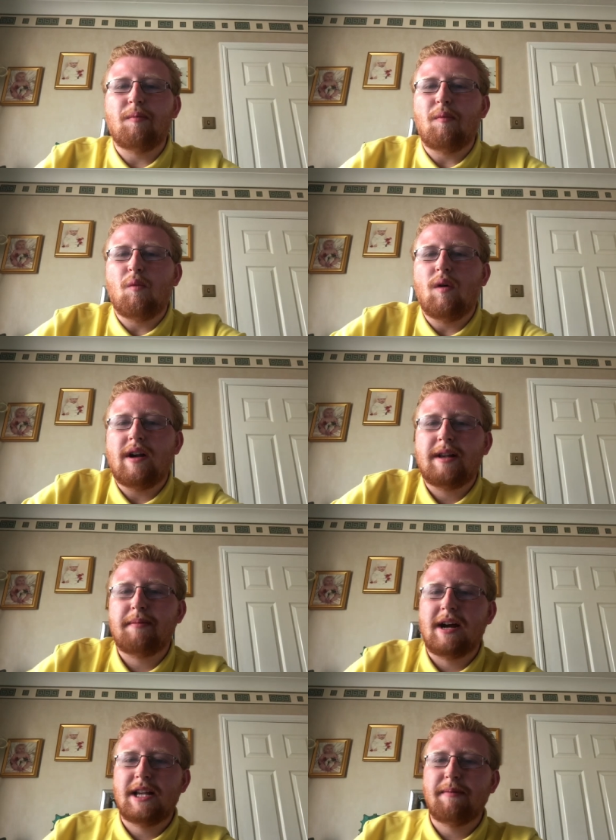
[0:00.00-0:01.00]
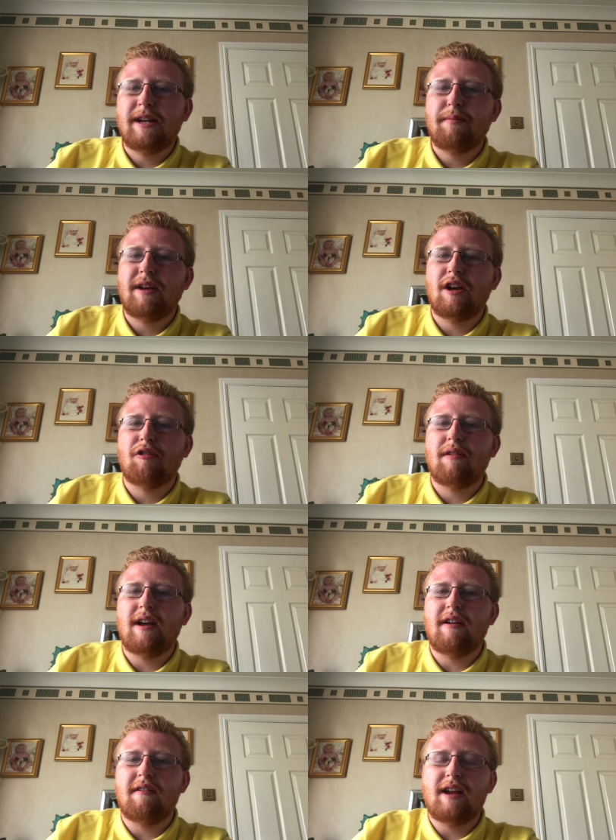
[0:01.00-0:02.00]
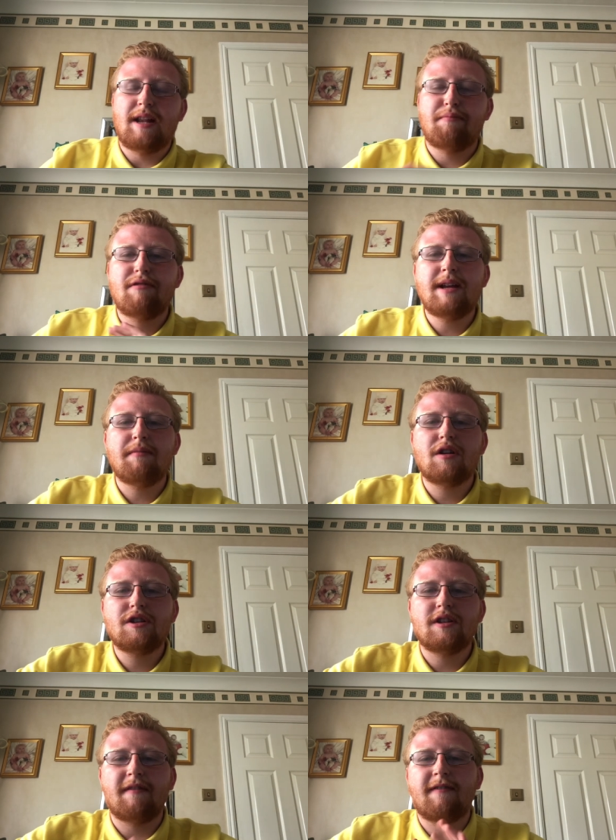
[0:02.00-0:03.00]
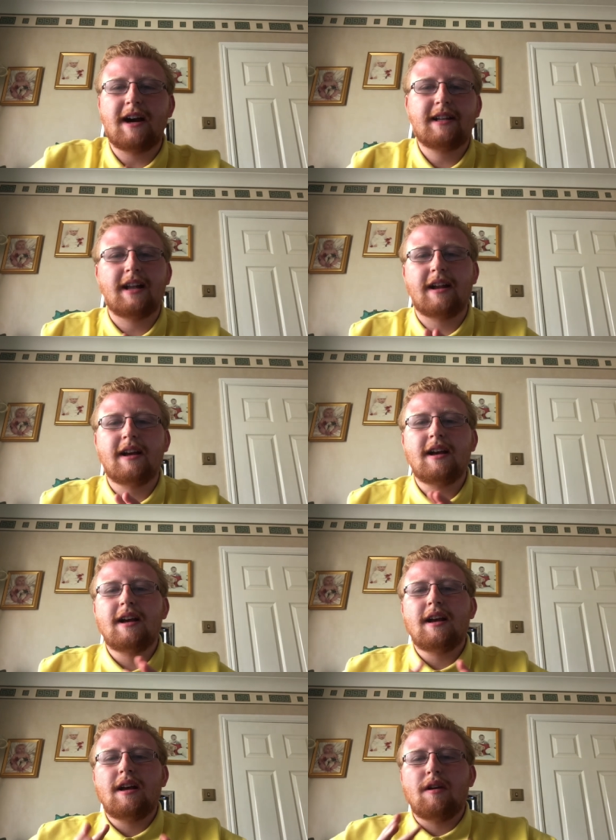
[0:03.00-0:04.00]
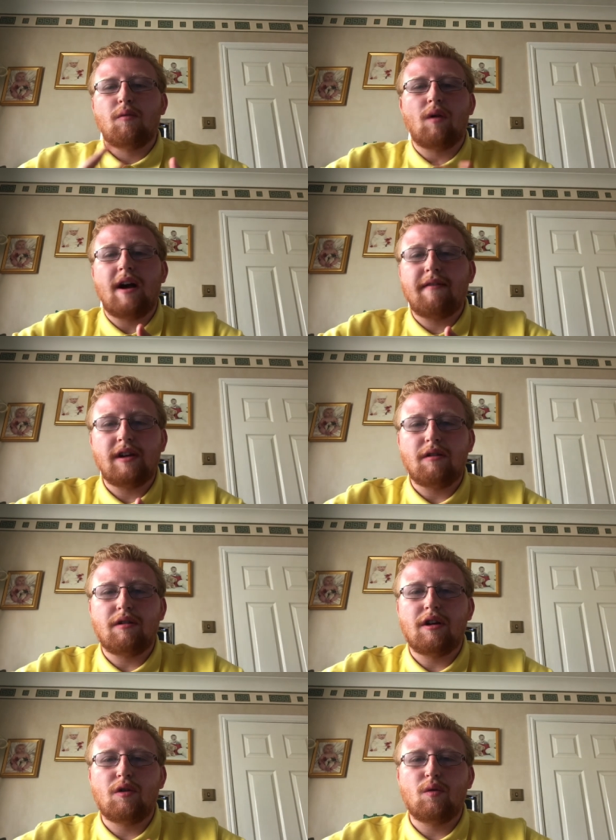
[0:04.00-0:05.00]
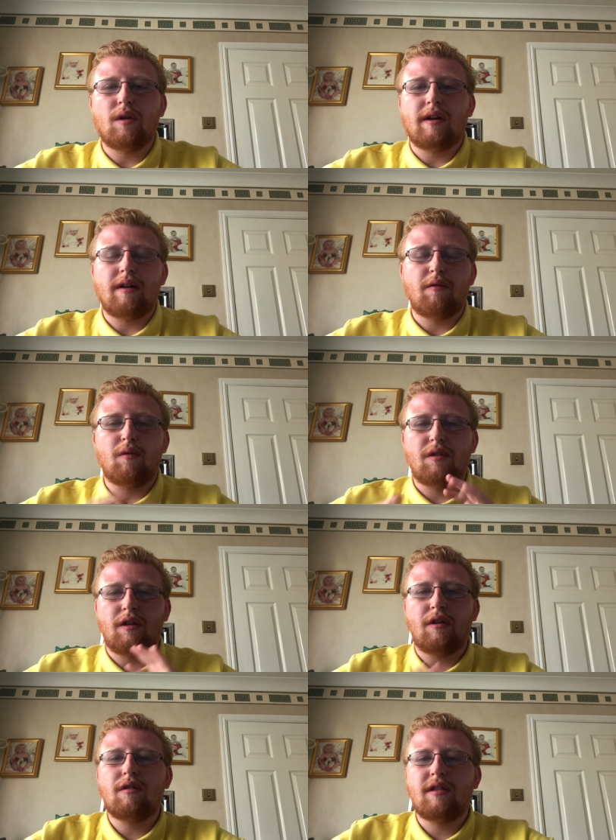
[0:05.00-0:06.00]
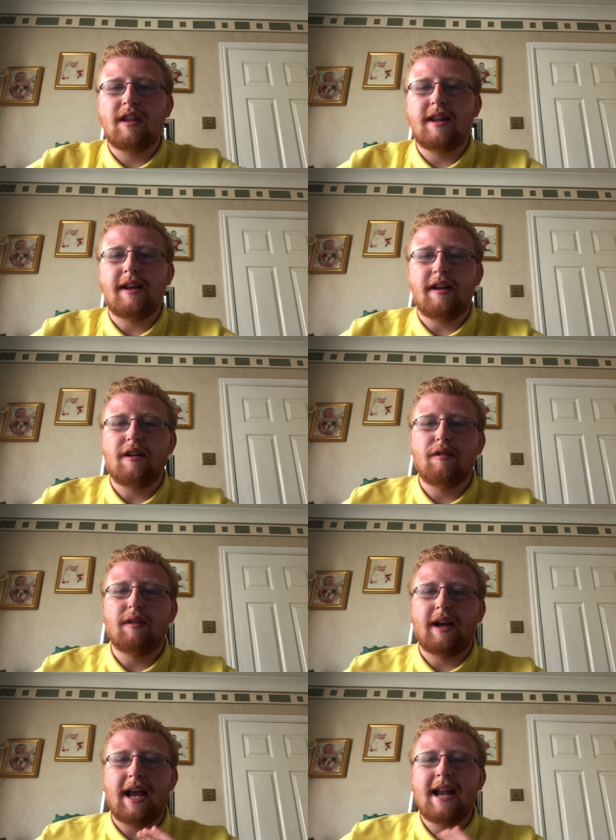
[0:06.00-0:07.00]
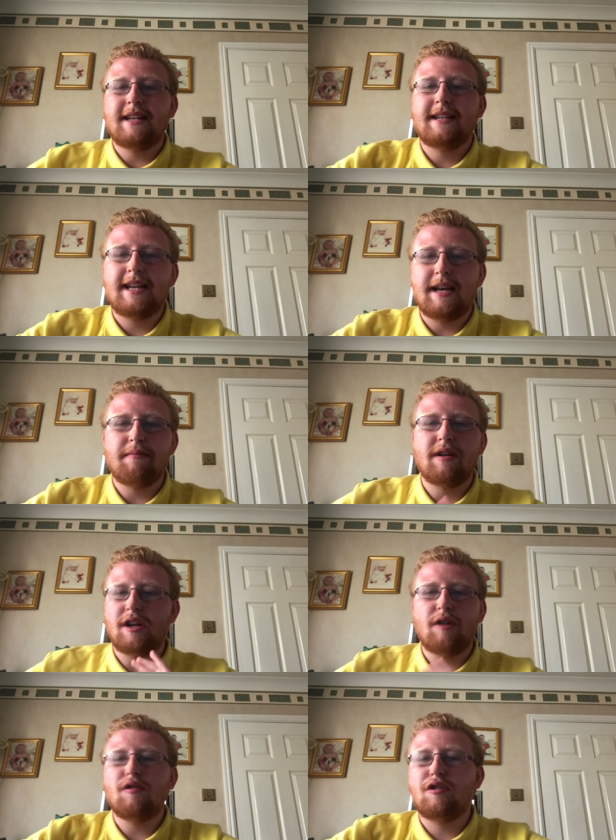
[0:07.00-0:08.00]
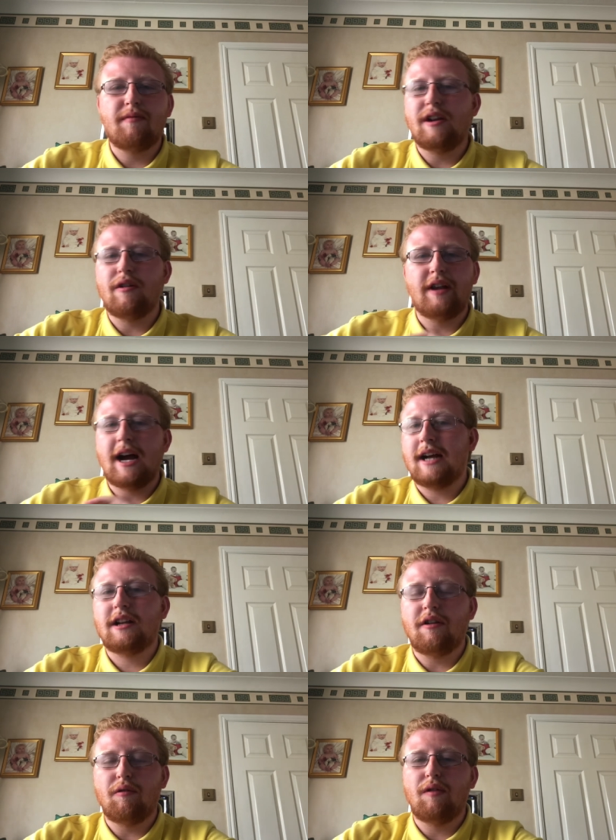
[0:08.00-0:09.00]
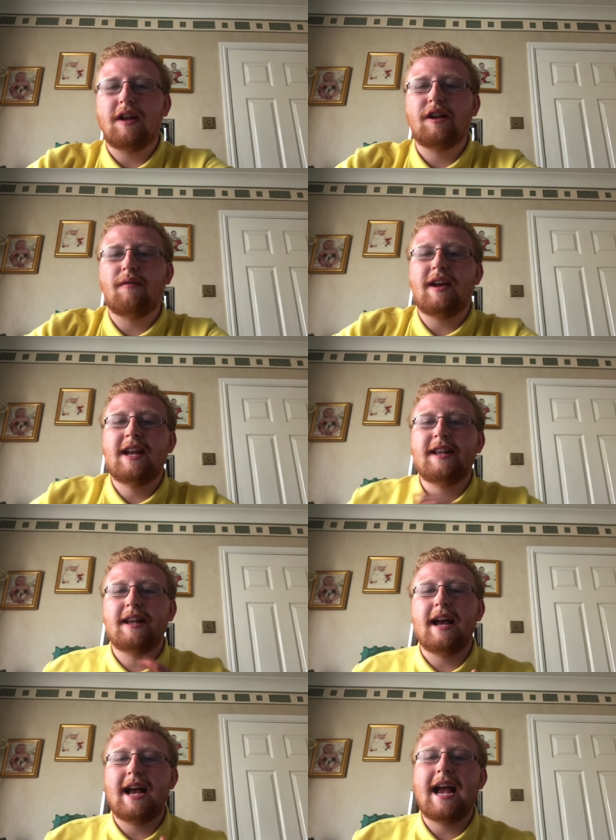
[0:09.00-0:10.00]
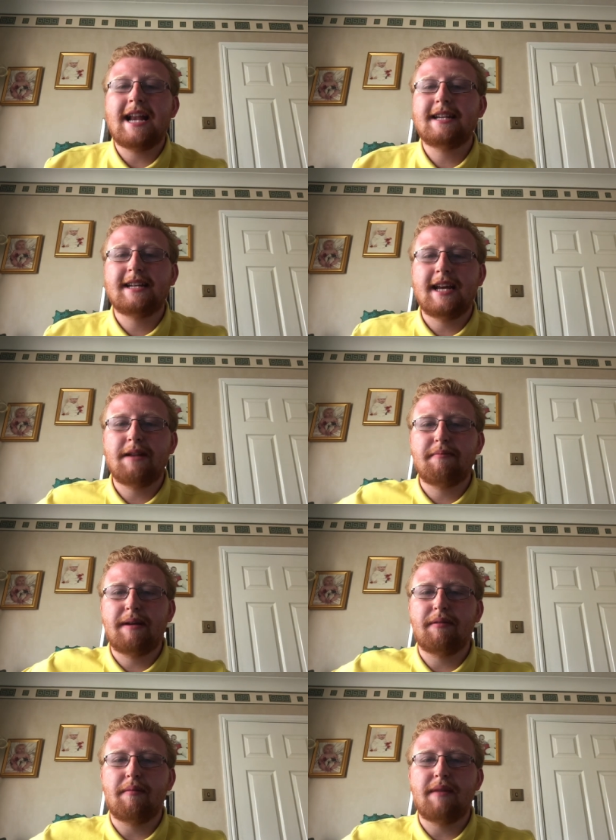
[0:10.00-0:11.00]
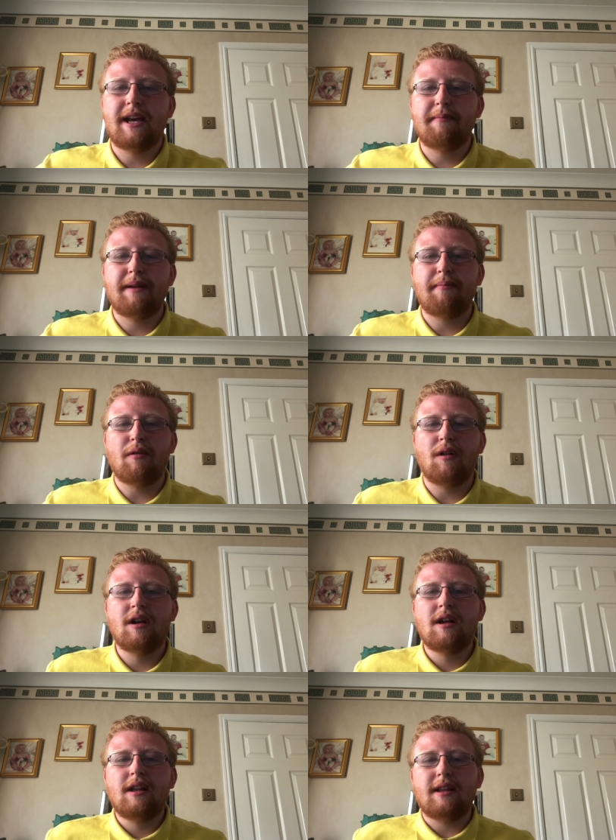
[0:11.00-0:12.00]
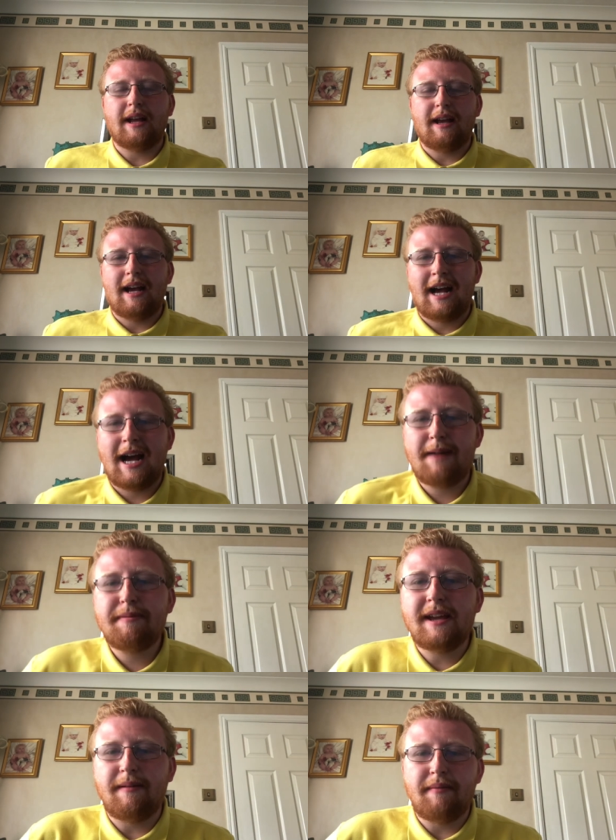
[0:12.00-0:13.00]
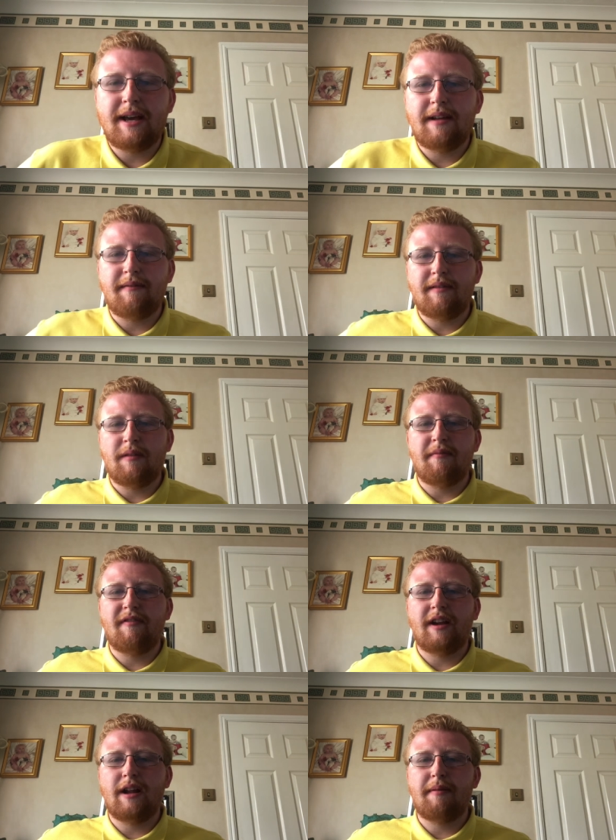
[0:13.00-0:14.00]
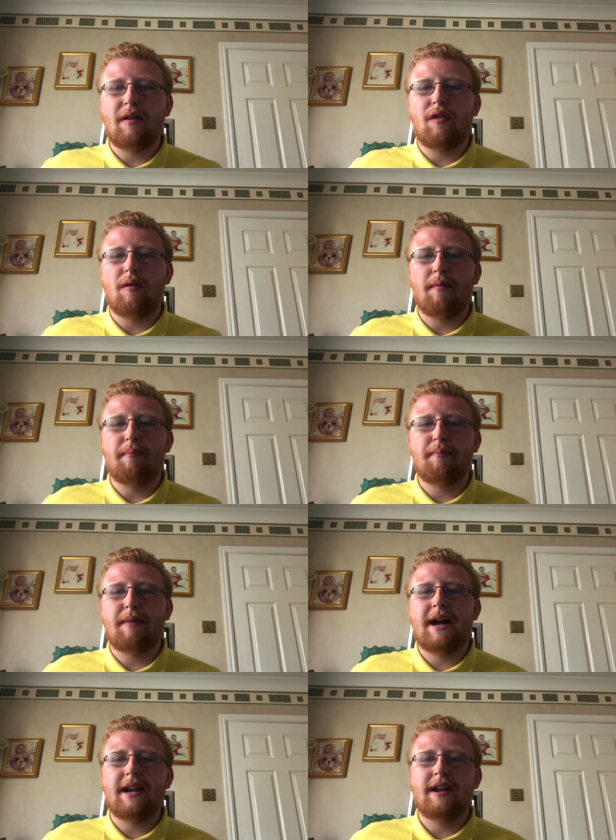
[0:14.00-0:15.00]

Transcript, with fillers: what inspires me to be a creator is pretty much the fact that whatever you do, the good things that you do, like entertainment, YouTube videos, acting, all that stuff, it's entertaining people and making people like happy, making them forget about the bad